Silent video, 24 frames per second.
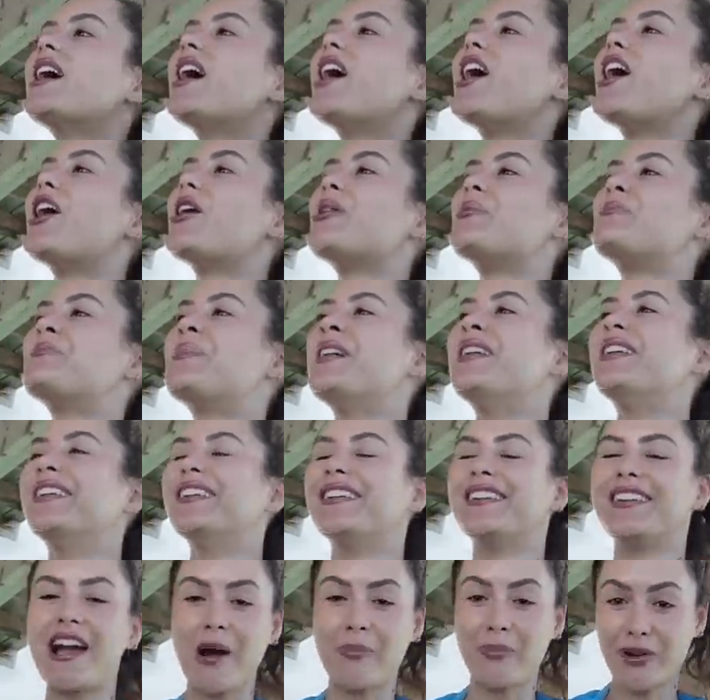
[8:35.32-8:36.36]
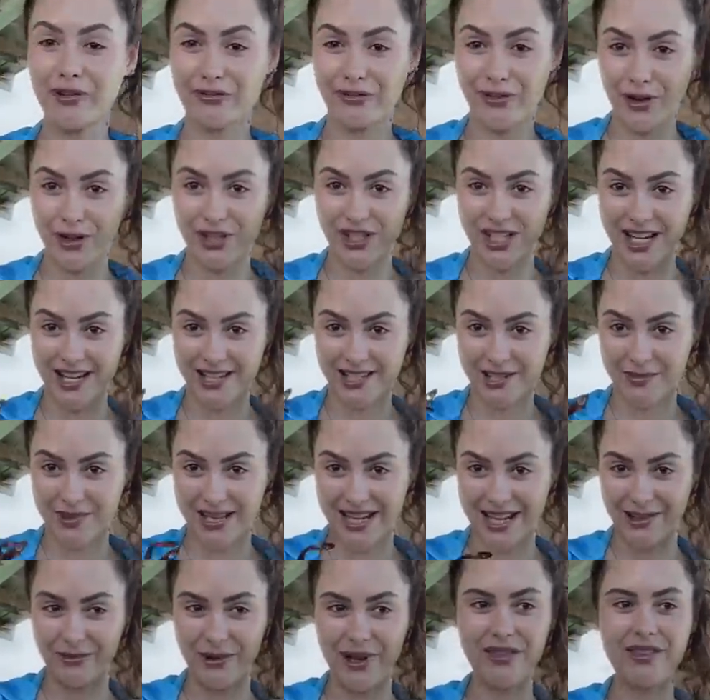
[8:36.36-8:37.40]
I put 40 in to
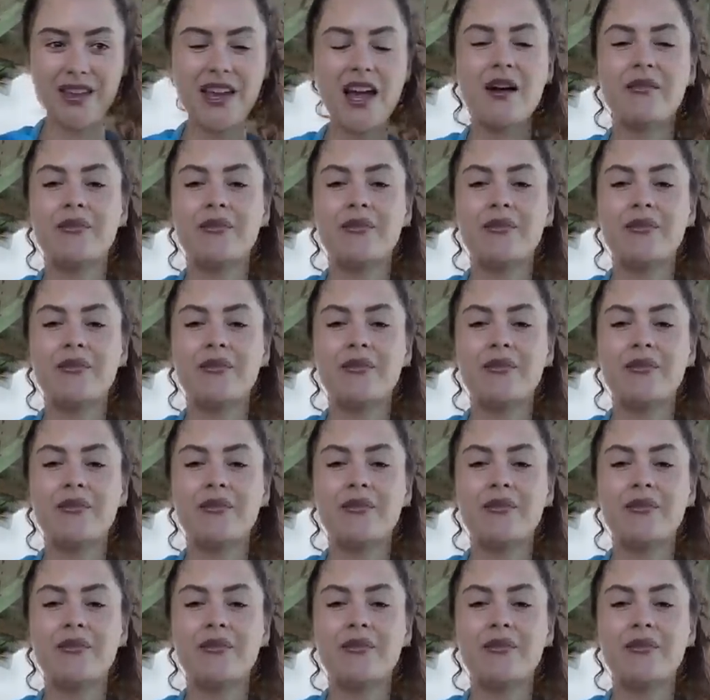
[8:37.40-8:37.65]
begin with.